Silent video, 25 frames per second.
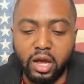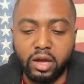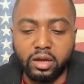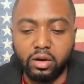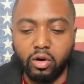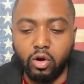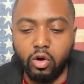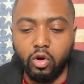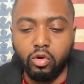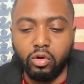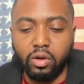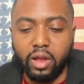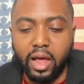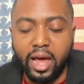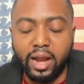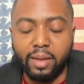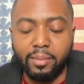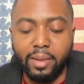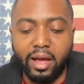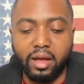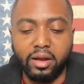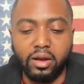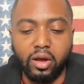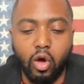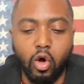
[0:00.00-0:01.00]
a whole lot
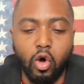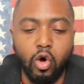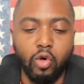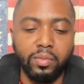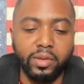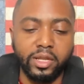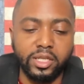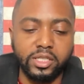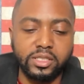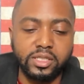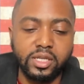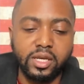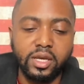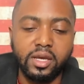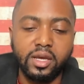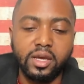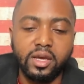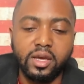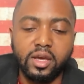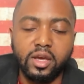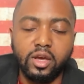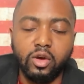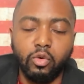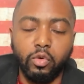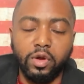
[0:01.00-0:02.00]
about the homeless
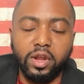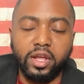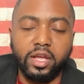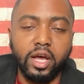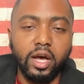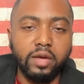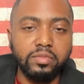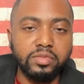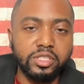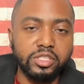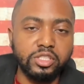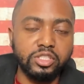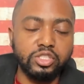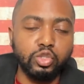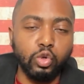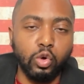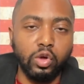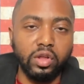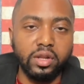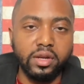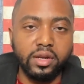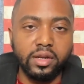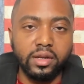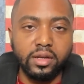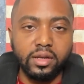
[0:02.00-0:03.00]
when it comes to this
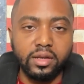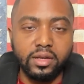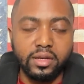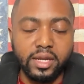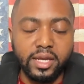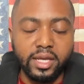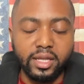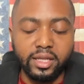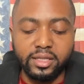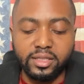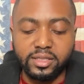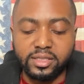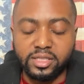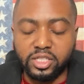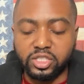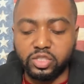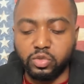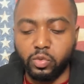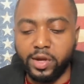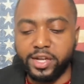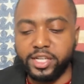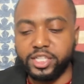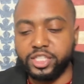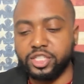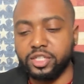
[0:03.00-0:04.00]
Jordan Neely
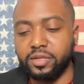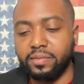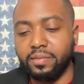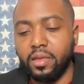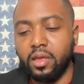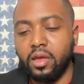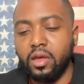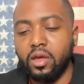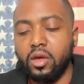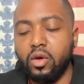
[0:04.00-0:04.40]
situation,